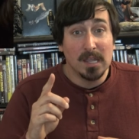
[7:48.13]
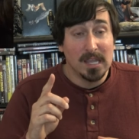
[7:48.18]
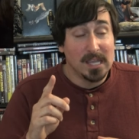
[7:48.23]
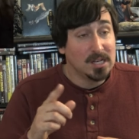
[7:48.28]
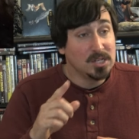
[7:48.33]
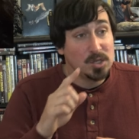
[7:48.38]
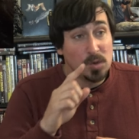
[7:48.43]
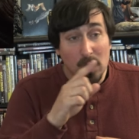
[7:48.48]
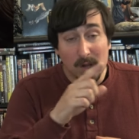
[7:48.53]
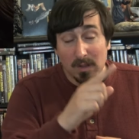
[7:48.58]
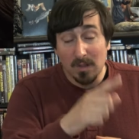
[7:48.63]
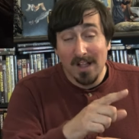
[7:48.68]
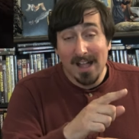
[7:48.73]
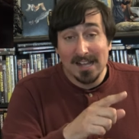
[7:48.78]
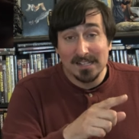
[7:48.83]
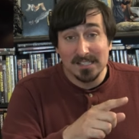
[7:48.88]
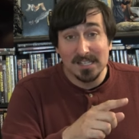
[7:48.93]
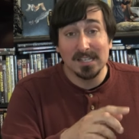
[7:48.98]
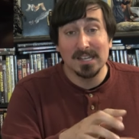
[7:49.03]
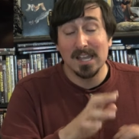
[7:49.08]
into a
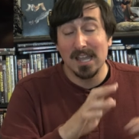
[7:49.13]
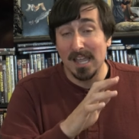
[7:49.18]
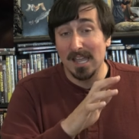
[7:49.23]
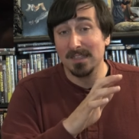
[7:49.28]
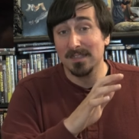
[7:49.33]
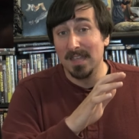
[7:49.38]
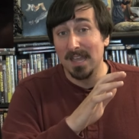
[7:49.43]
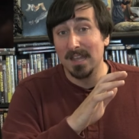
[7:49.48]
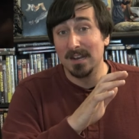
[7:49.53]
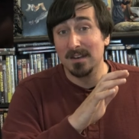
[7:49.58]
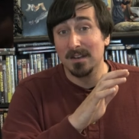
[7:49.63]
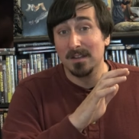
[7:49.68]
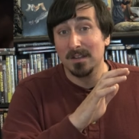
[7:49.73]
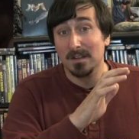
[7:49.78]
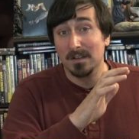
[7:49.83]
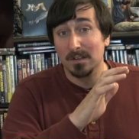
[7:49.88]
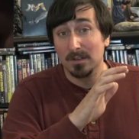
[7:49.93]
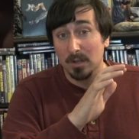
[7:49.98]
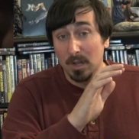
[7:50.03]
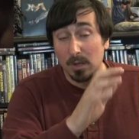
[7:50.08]
closet and then
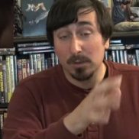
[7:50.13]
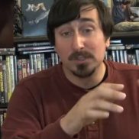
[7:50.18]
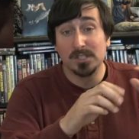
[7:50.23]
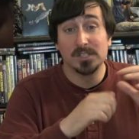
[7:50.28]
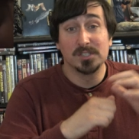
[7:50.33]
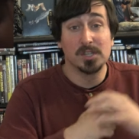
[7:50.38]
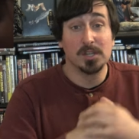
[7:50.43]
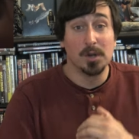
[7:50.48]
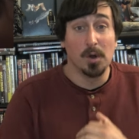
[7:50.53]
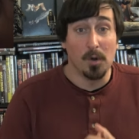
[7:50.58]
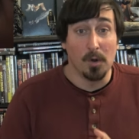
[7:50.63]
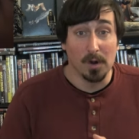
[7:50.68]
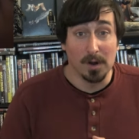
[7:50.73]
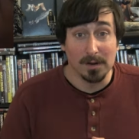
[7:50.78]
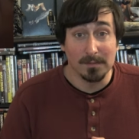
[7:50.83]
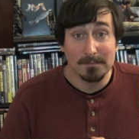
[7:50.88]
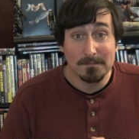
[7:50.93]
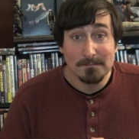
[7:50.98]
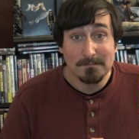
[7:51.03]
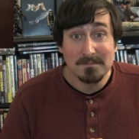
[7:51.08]
closes the door.
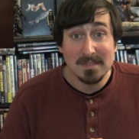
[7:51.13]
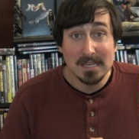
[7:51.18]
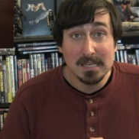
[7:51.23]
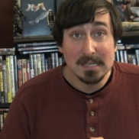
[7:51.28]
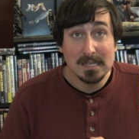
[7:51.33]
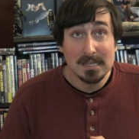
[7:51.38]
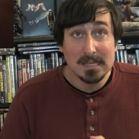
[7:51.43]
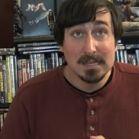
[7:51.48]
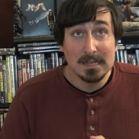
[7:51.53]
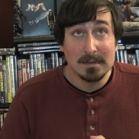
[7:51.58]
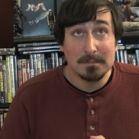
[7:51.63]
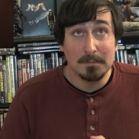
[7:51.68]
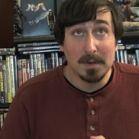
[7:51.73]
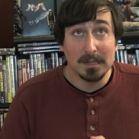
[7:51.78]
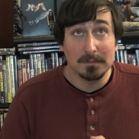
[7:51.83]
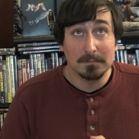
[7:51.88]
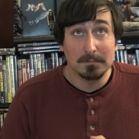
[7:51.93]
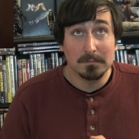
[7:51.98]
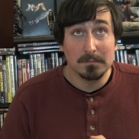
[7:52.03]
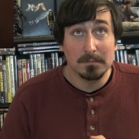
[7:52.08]

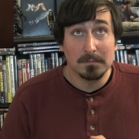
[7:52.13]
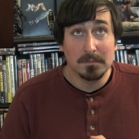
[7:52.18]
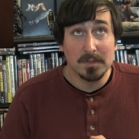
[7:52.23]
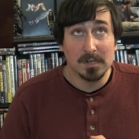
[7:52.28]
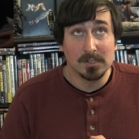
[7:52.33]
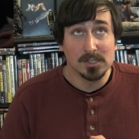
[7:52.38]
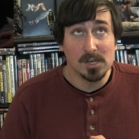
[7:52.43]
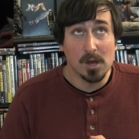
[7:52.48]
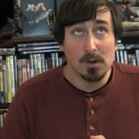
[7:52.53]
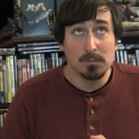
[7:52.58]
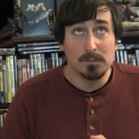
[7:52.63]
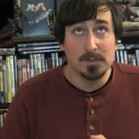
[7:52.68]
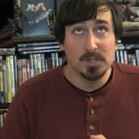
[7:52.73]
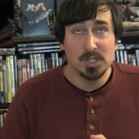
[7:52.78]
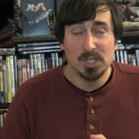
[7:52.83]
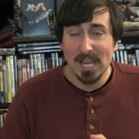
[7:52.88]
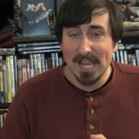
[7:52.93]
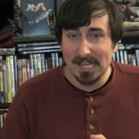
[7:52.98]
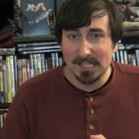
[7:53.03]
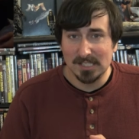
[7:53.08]
But there's no
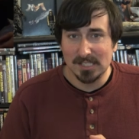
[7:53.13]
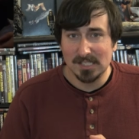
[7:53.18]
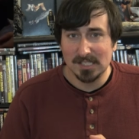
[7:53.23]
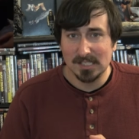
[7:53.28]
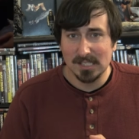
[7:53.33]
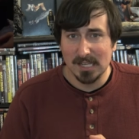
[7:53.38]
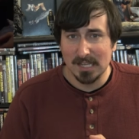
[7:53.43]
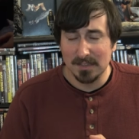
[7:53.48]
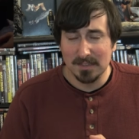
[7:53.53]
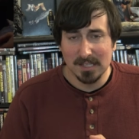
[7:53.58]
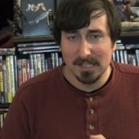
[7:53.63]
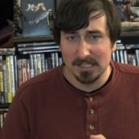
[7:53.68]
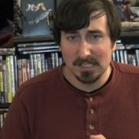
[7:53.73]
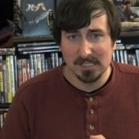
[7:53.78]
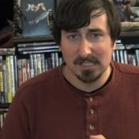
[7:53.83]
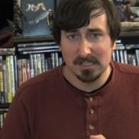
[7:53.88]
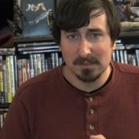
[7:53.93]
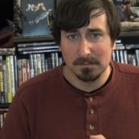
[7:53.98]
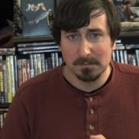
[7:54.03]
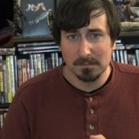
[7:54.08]
chase in
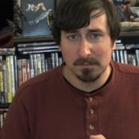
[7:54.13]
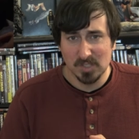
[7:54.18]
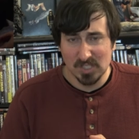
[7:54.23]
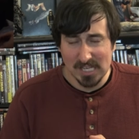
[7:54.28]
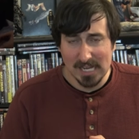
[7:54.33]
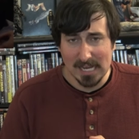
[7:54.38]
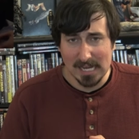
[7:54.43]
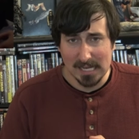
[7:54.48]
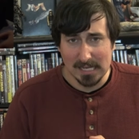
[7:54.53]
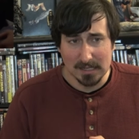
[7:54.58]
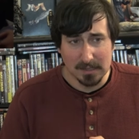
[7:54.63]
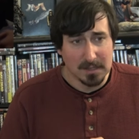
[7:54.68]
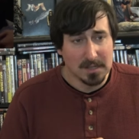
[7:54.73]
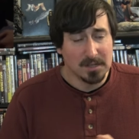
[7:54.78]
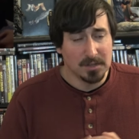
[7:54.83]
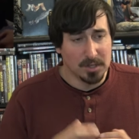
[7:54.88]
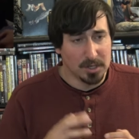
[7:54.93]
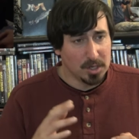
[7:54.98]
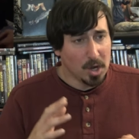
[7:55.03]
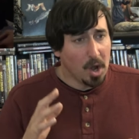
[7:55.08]
this scene.
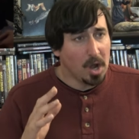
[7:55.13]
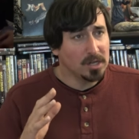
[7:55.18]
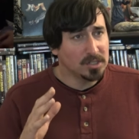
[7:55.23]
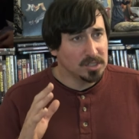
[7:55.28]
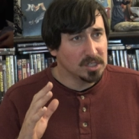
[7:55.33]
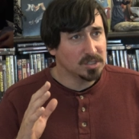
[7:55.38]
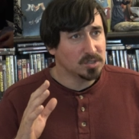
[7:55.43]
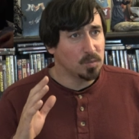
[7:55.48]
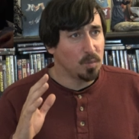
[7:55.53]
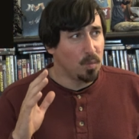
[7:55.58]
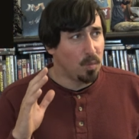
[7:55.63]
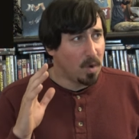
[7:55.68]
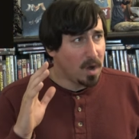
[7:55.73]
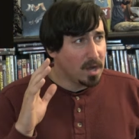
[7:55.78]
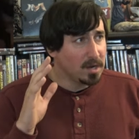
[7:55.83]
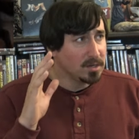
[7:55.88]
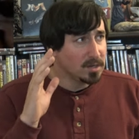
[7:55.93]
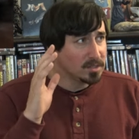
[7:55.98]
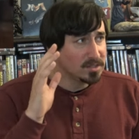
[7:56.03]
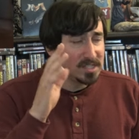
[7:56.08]
The dog just
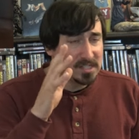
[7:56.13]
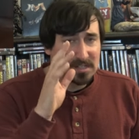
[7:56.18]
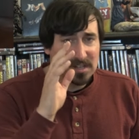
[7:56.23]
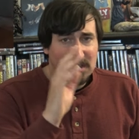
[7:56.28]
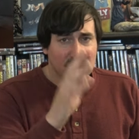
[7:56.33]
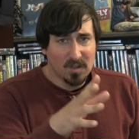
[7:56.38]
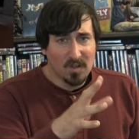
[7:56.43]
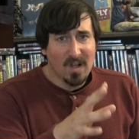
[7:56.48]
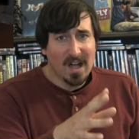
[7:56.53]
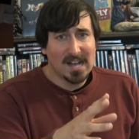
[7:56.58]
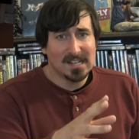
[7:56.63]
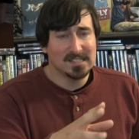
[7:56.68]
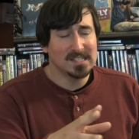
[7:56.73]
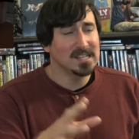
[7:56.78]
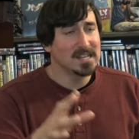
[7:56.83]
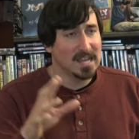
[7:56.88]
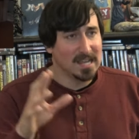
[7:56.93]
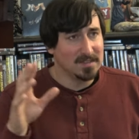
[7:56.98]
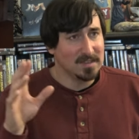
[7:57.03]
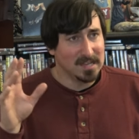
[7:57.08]
wanders into the
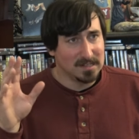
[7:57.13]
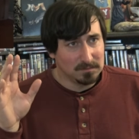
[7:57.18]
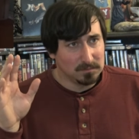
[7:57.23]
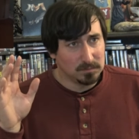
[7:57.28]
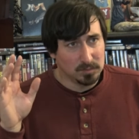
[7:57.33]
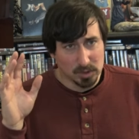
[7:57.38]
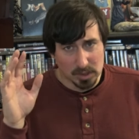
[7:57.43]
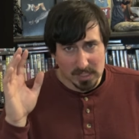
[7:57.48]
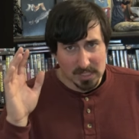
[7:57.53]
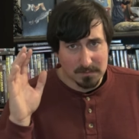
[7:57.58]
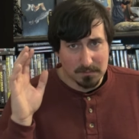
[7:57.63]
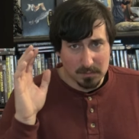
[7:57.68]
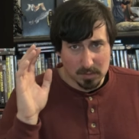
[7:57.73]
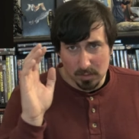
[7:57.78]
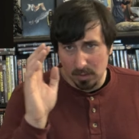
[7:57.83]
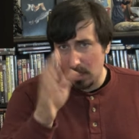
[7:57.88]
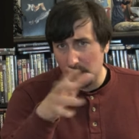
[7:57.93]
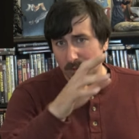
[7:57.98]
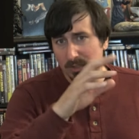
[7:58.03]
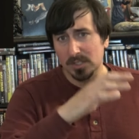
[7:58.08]
closet and then she
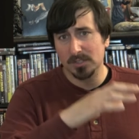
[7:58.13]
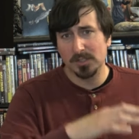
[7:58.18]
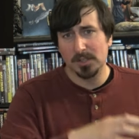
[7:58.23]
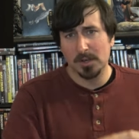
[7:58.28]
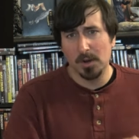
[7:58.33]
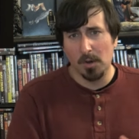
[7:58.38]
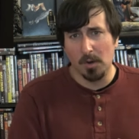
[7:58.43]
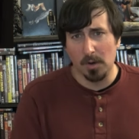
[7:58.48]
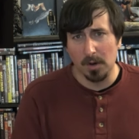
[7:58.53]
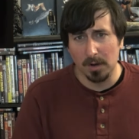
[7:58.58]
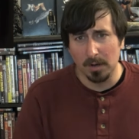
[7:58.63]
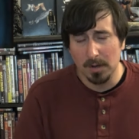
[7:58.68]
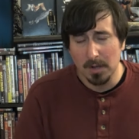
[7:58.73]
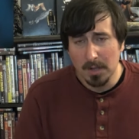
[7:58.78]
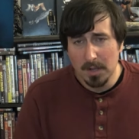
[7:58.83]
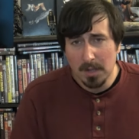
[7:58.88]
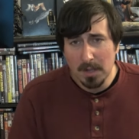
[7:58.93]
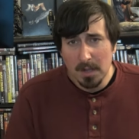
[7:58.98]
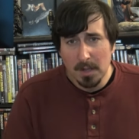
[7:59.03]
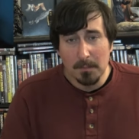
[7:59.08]
closes the door.
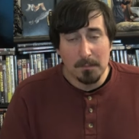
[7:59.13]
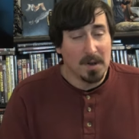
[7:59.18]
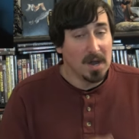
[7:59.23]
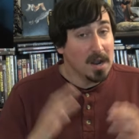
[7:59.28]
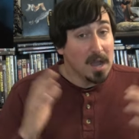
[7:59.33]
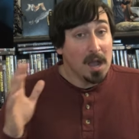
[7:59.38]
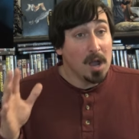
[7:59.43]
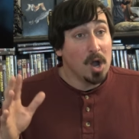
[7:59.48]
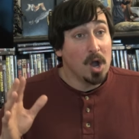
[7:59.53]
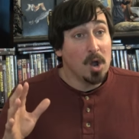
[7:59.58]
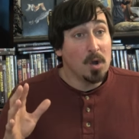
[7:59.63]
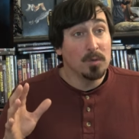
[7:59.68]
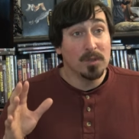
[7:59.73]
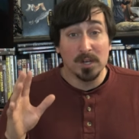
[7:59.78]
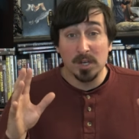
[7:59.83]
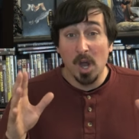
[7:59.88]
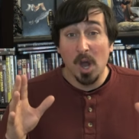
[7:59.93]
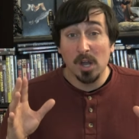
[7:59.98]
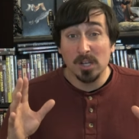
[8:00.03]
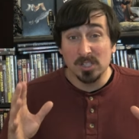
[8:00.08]
But uh-oh,
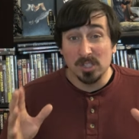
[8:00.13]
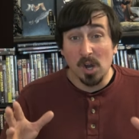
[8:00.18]
the dog